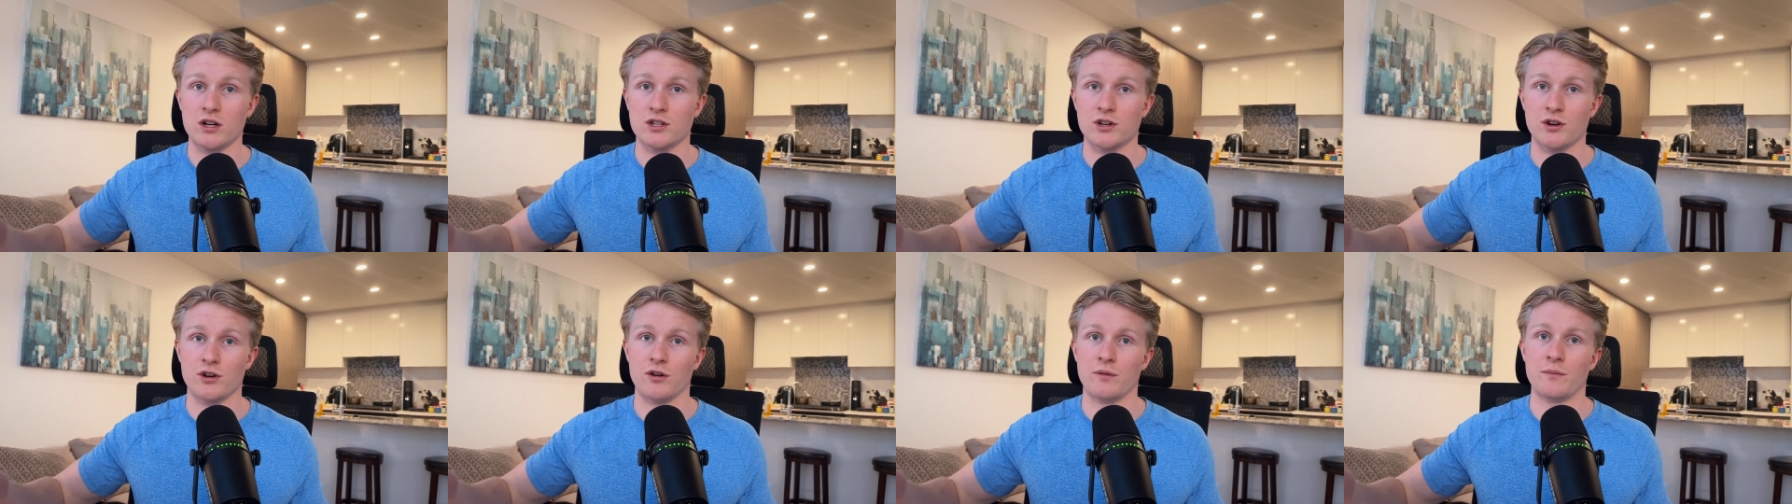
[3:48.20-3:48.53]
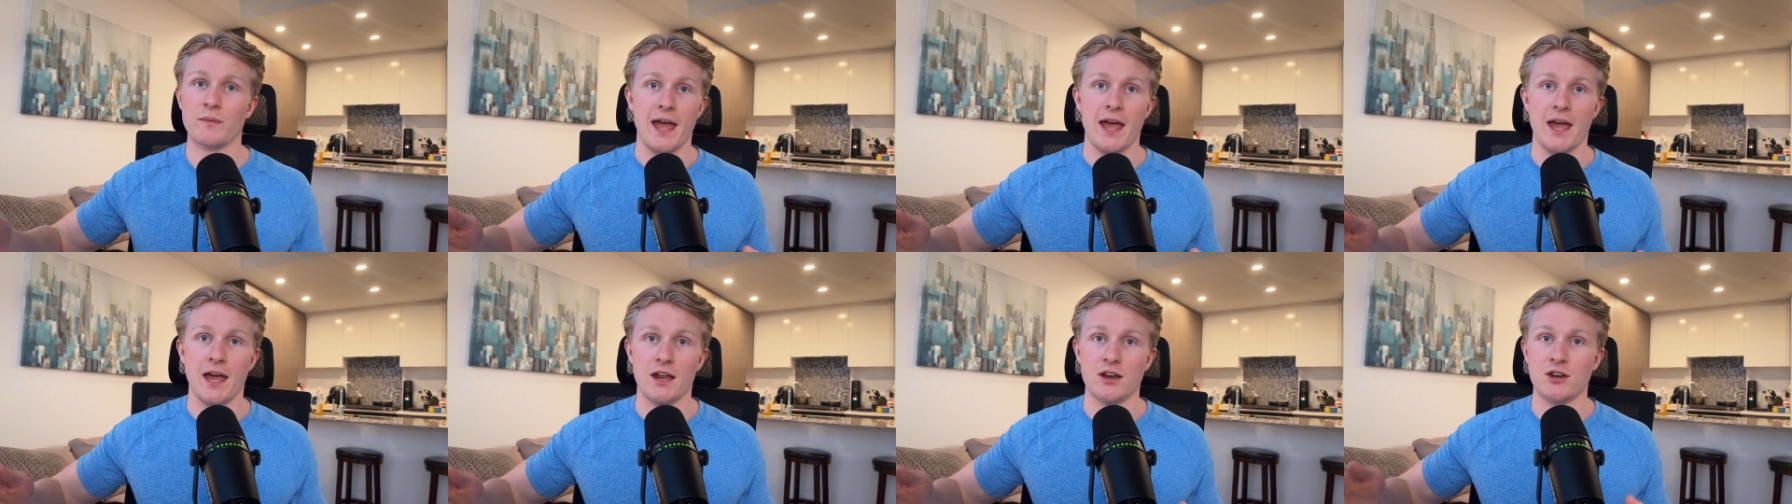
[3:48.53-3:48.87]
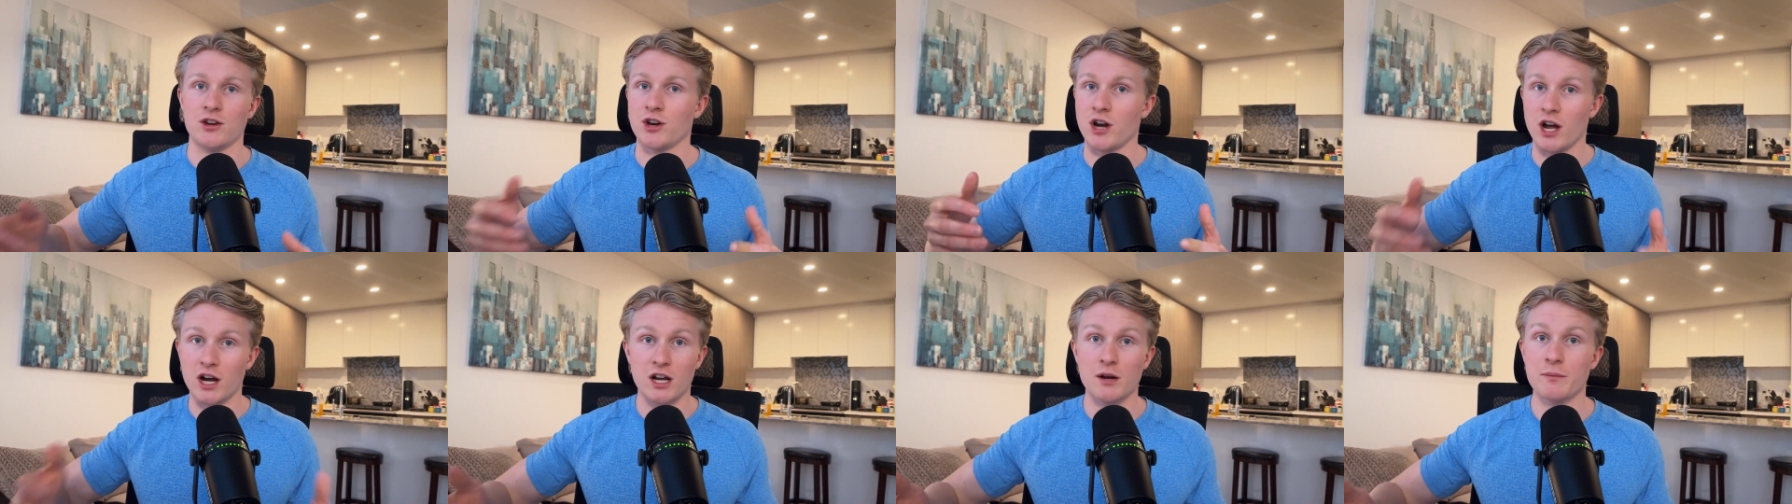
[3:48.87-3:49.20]
term, and you're
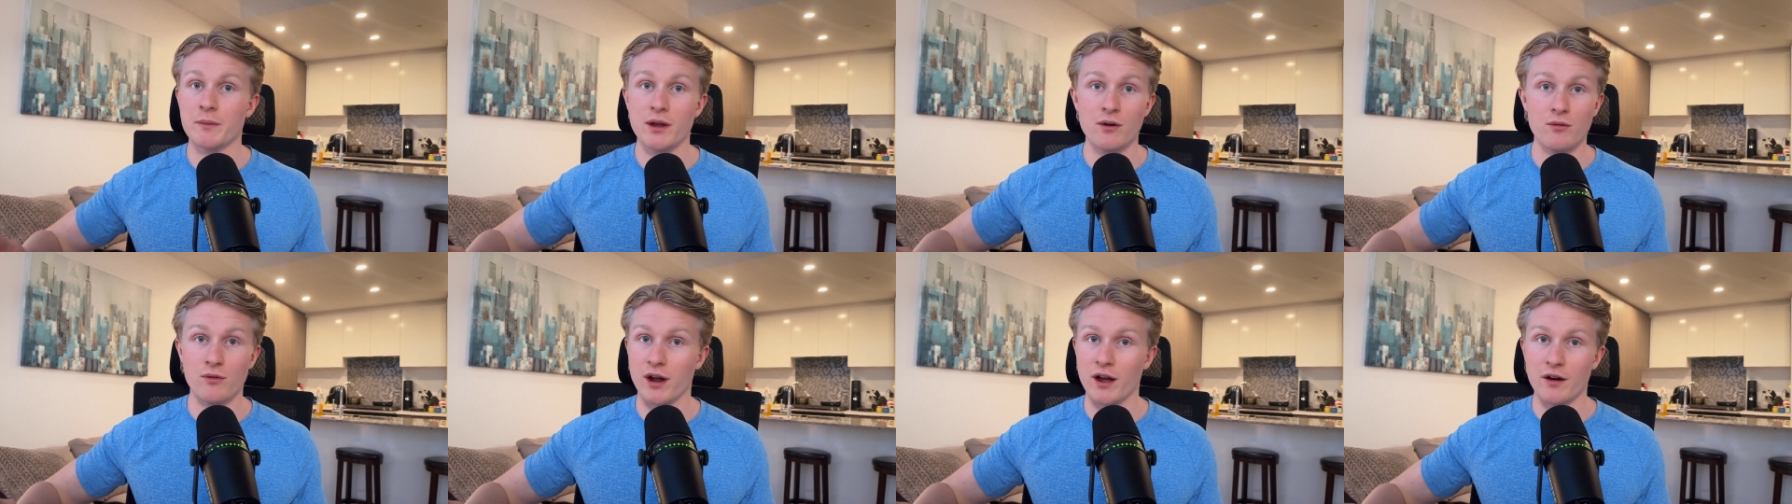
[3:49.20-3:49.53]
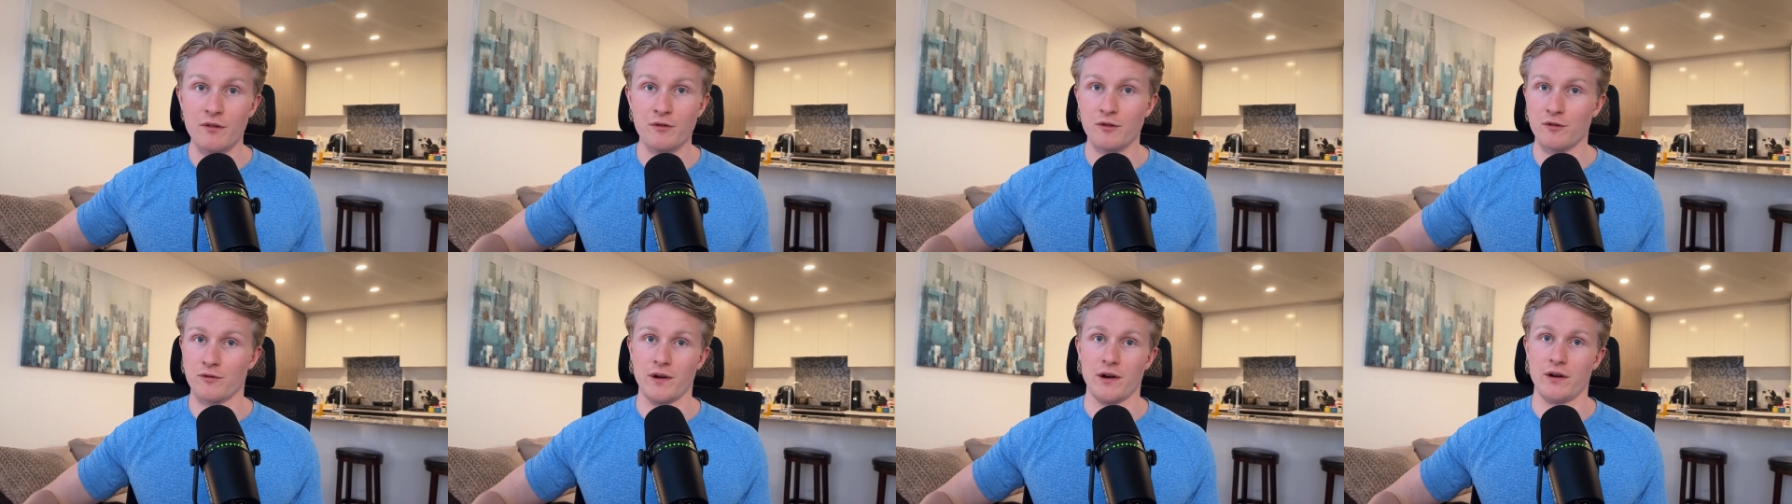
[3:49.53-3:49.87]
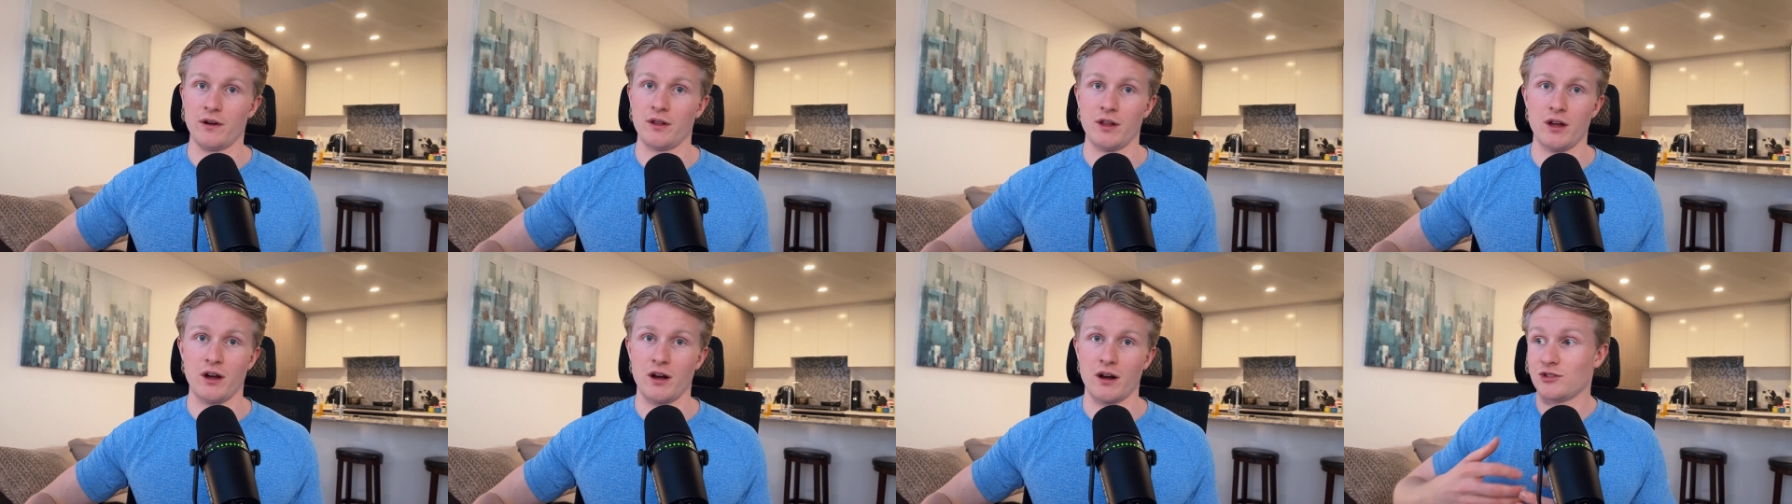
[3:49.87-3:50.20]
not going to be around for very
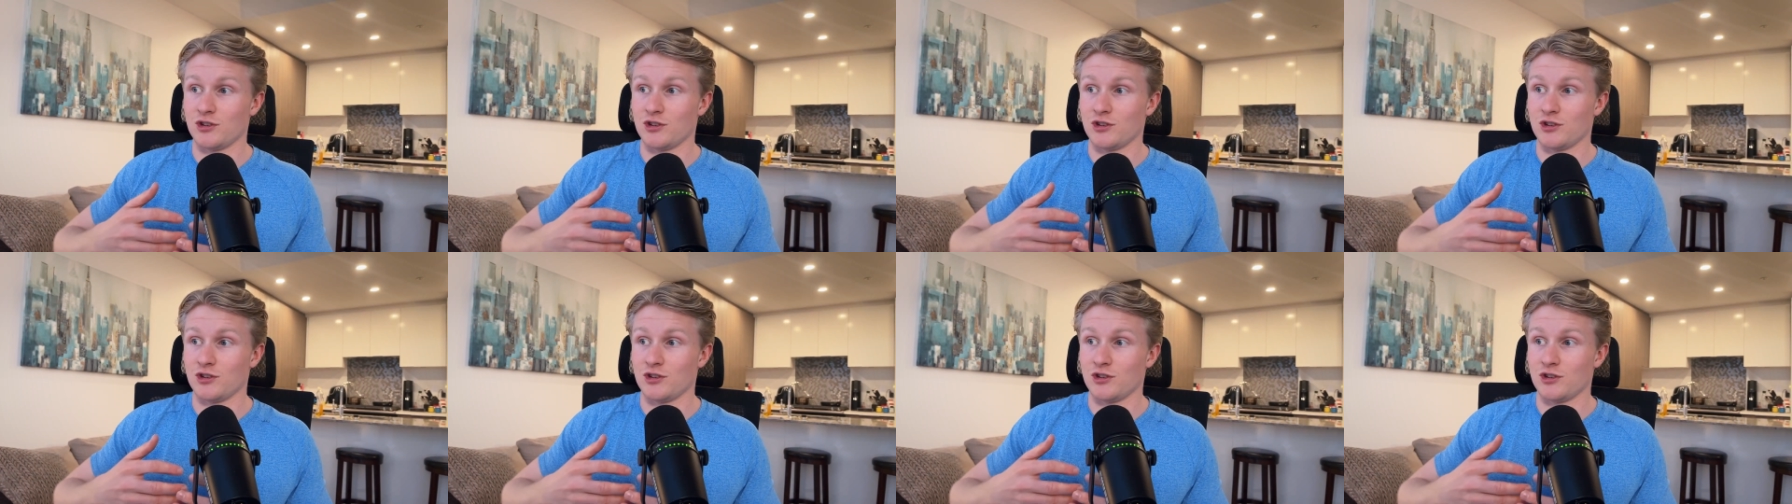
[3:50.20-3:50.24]
long.